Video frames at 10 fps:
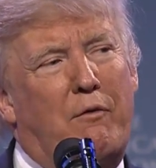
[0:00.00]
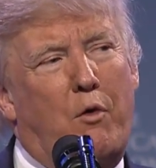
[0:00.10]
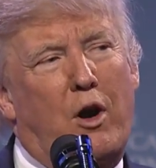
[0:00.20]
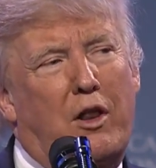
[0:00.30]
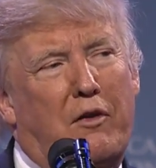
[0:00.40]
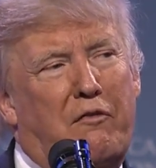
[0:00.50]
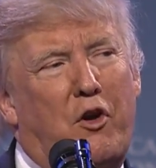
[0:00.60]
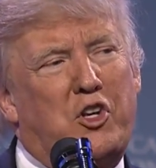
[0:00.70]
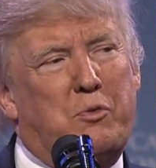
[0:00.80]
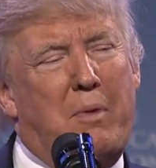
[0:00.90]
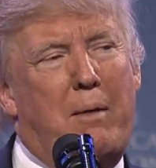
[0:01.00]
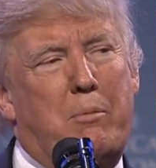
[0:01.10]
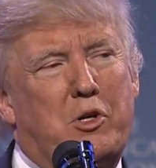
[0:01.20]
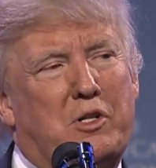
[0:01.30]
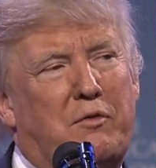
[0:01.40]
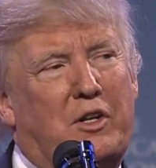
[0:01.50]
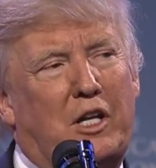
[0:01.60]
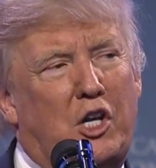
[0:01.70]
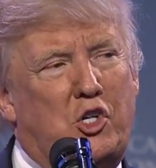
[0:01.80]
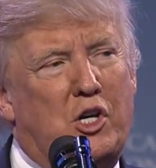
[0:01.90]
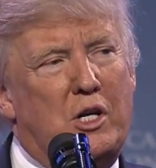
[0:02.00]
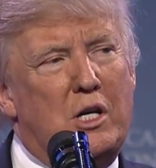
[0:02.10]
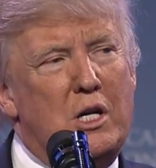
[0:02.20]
of one of the first members of the Legion,